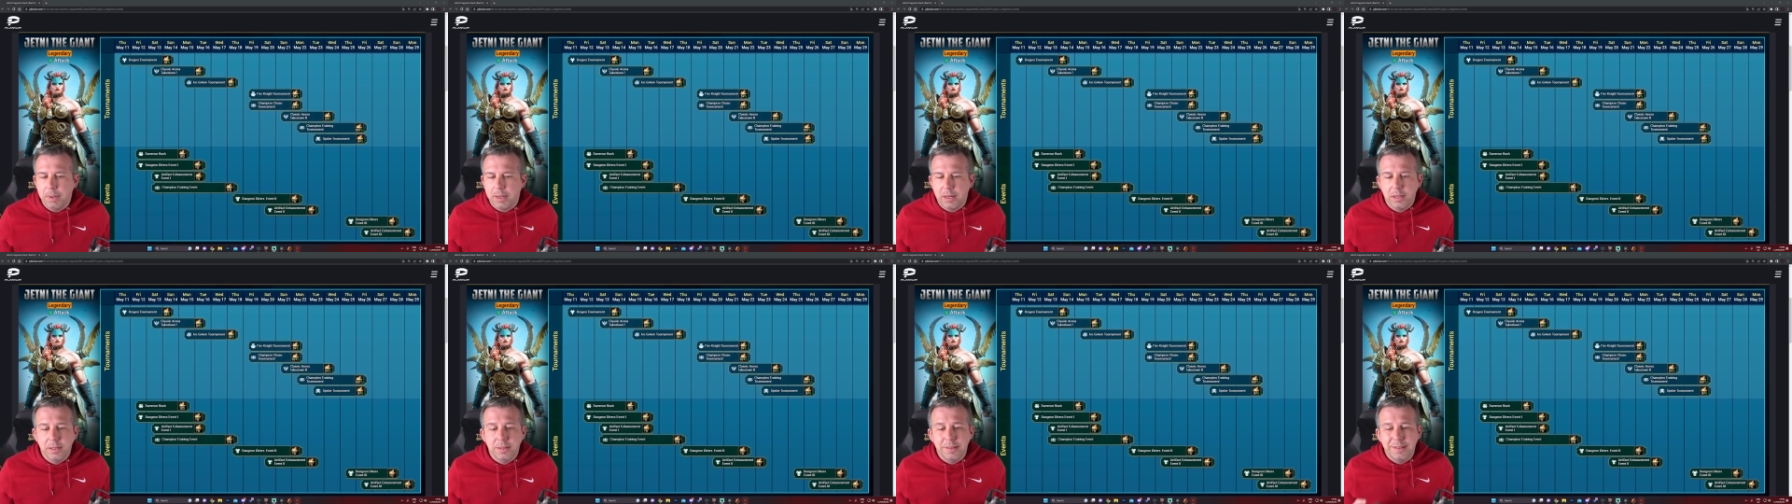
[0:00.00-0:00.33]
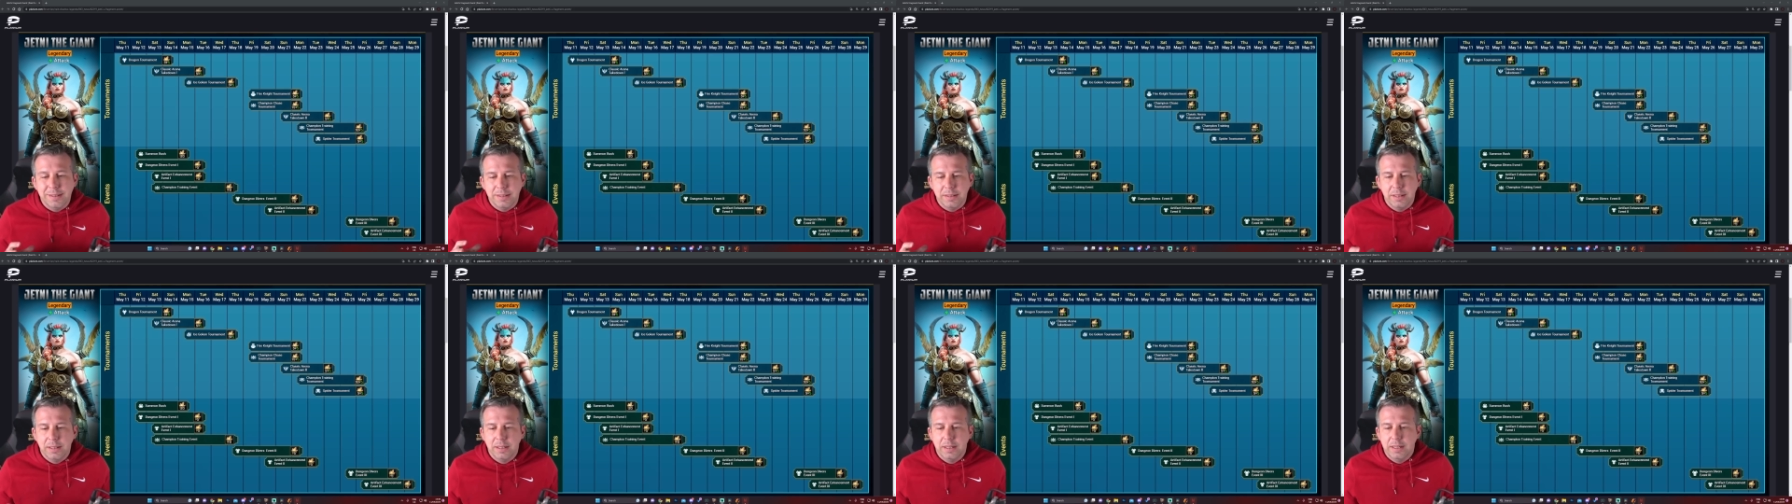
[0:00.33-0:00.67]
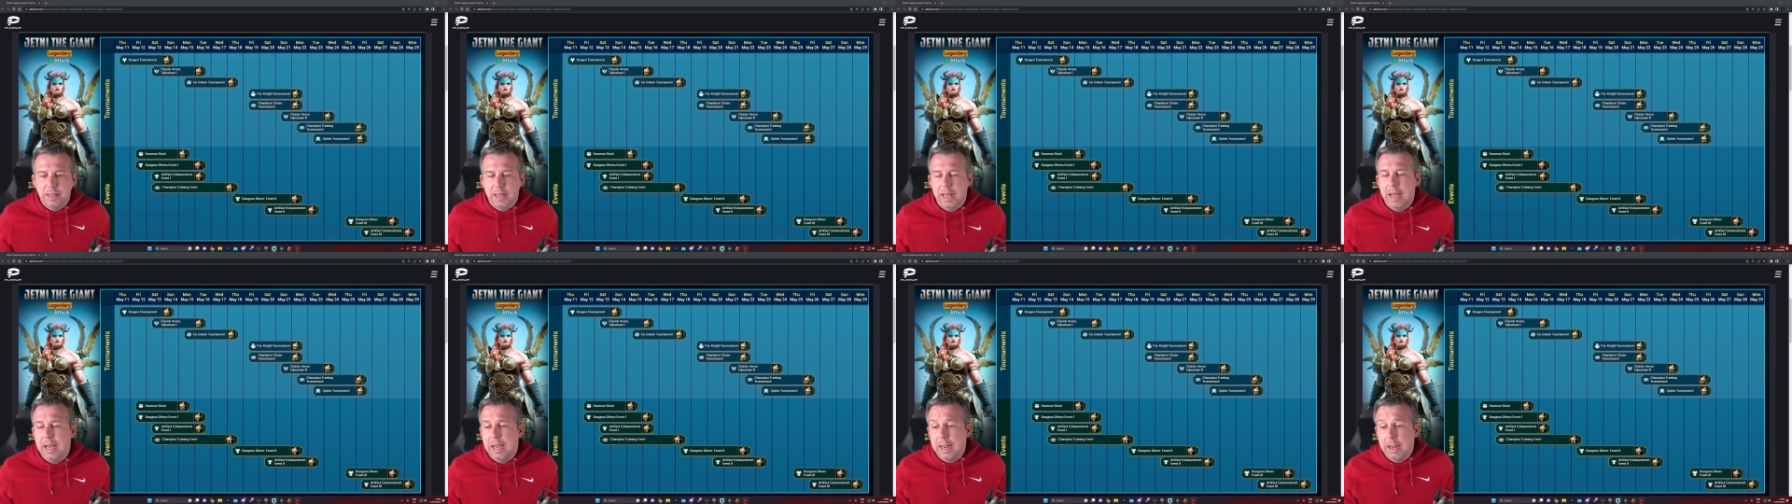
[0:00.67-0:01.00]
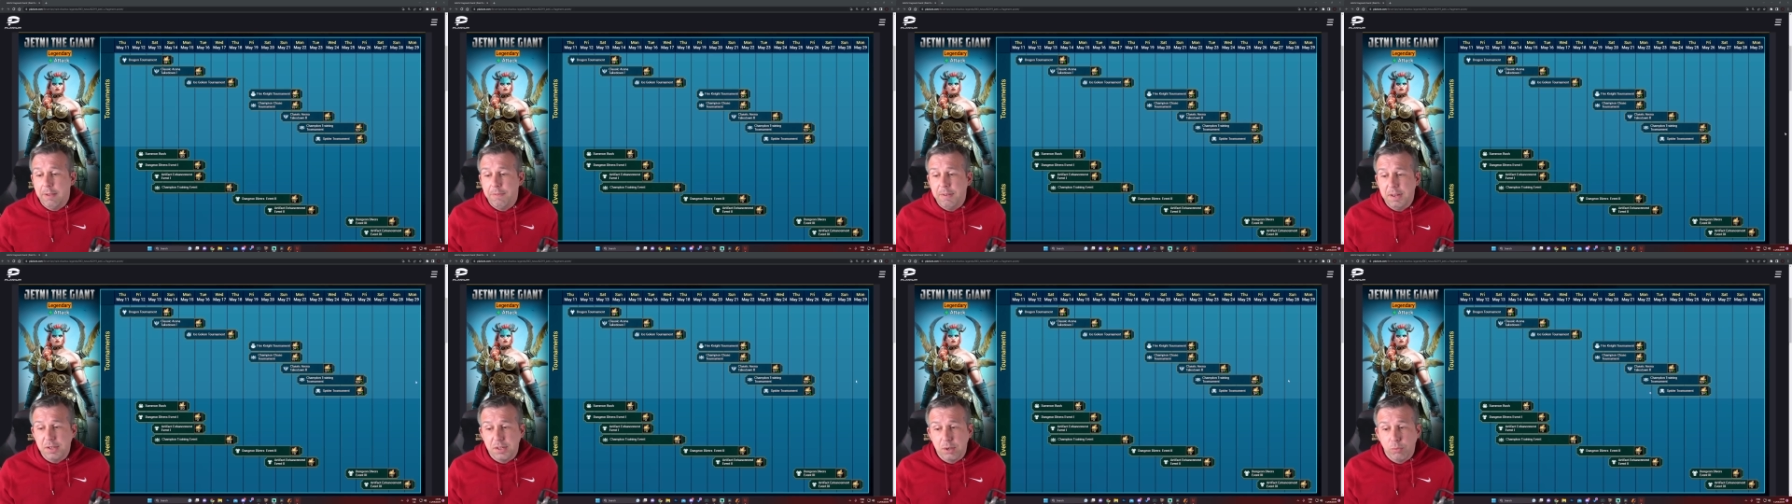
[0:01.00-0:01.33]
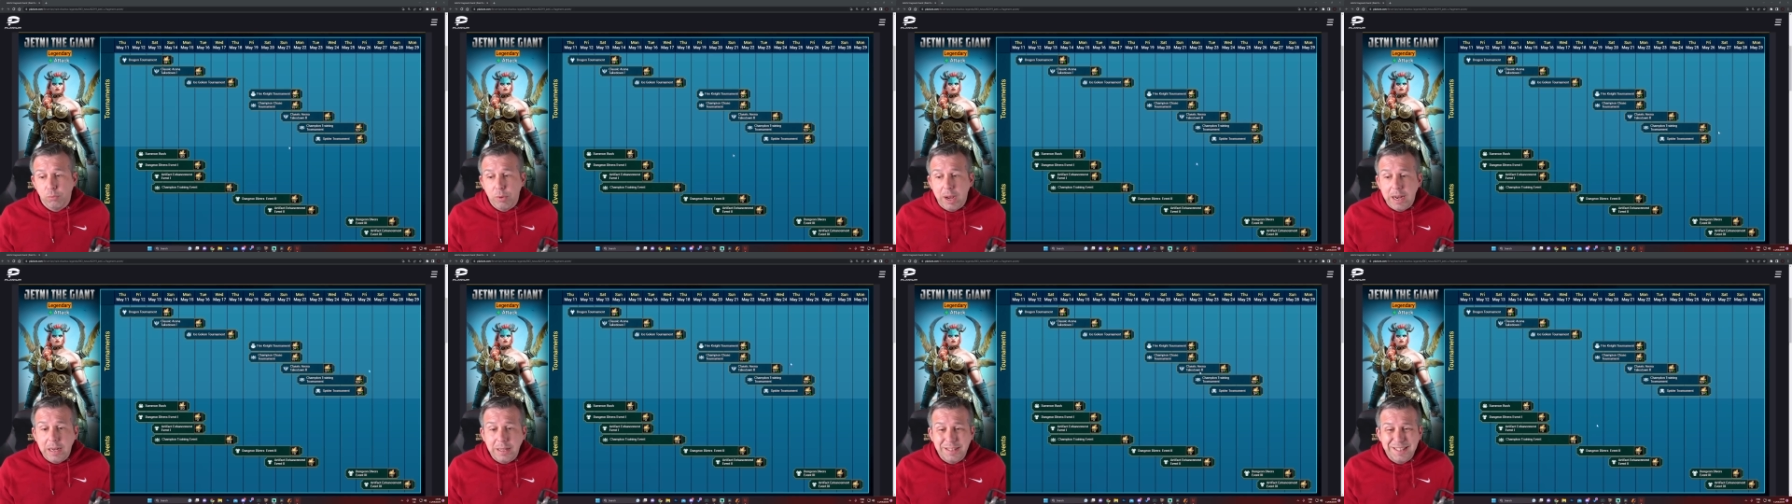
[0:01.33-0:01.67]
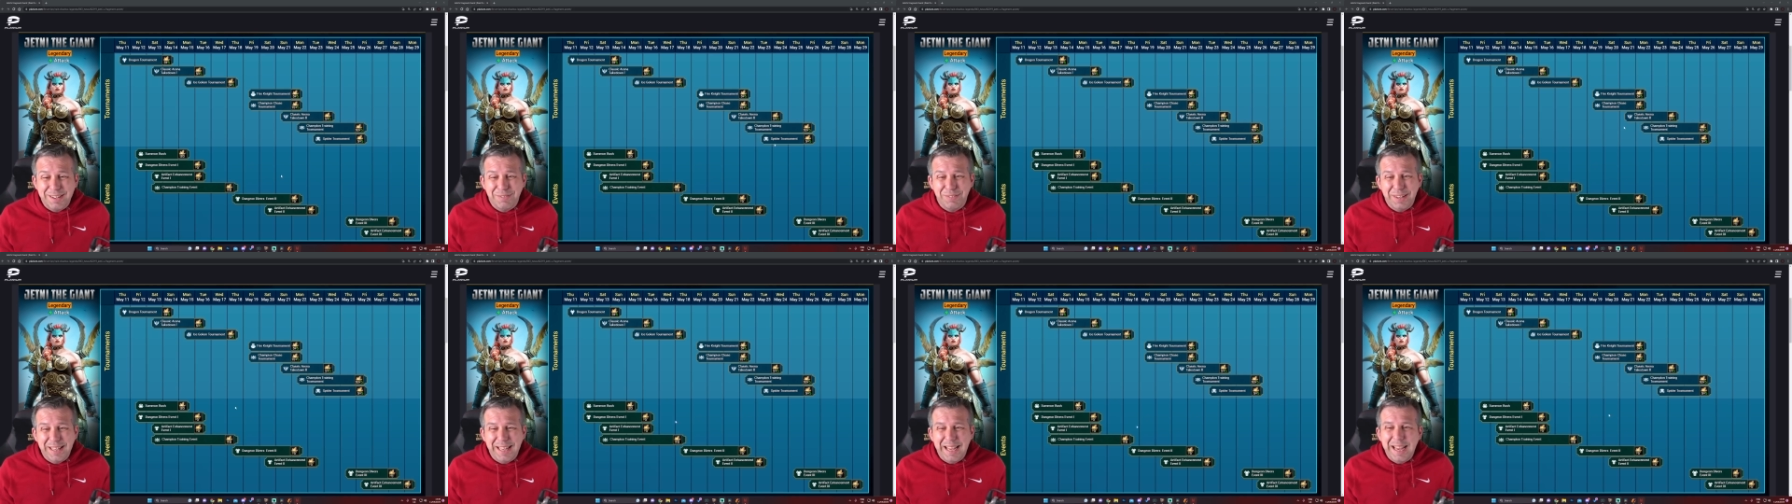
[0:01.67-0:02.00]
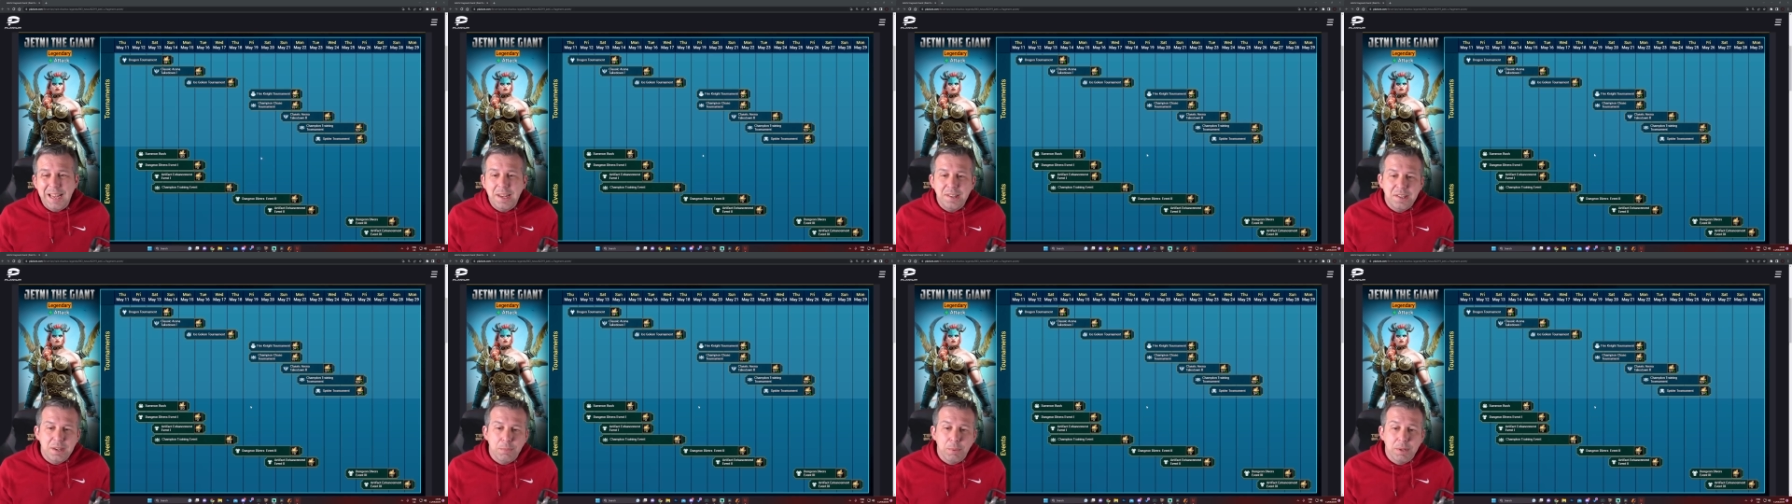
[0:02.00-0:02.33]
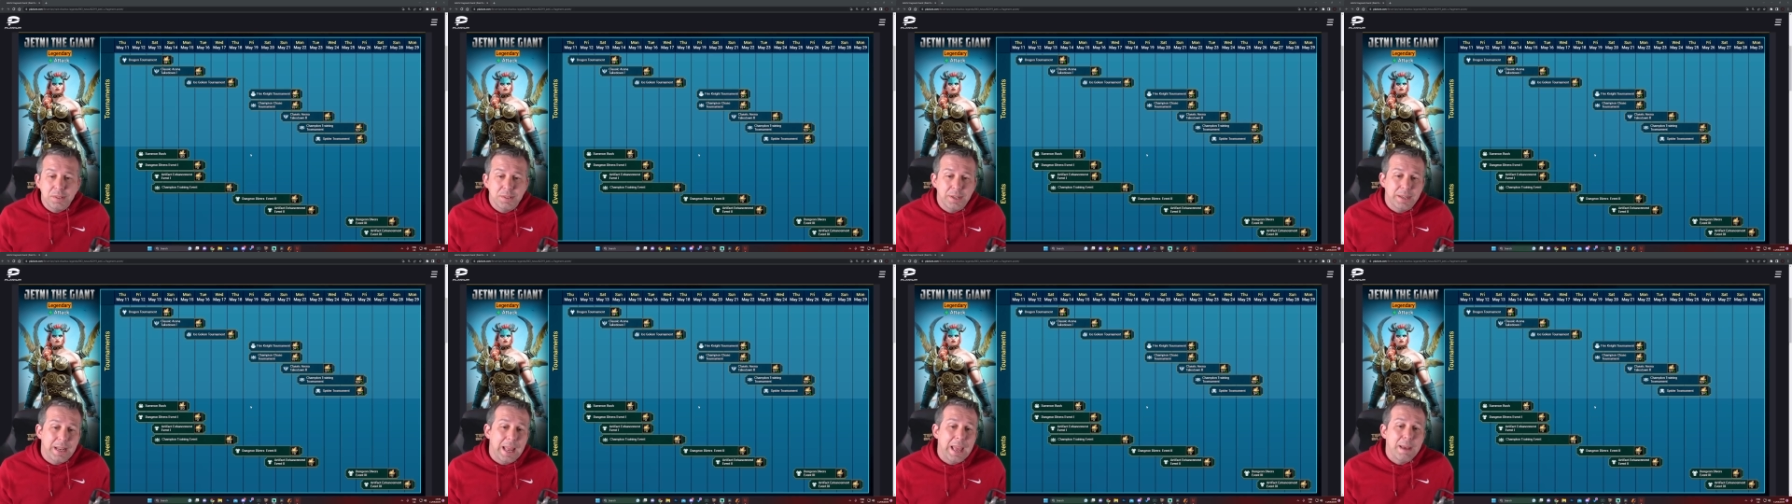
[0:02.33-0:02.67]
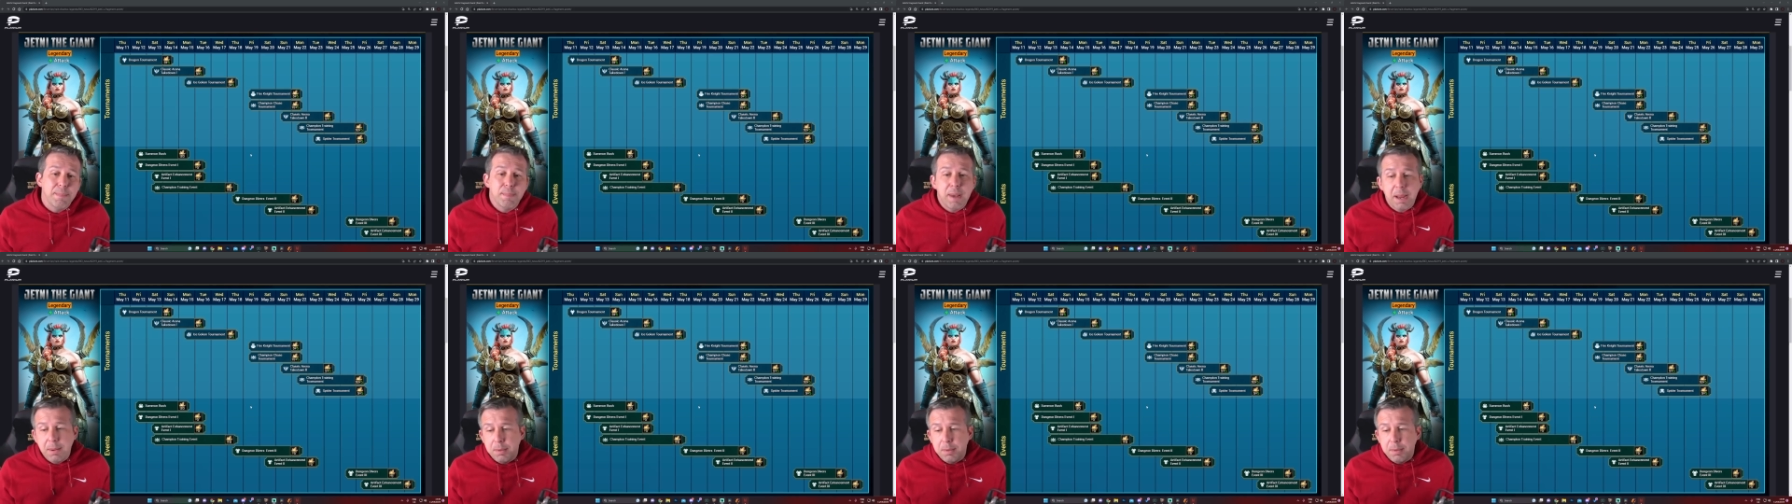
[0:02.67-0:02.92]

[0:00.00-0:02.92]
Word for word: Because uh, if it's a relatively easy one to get,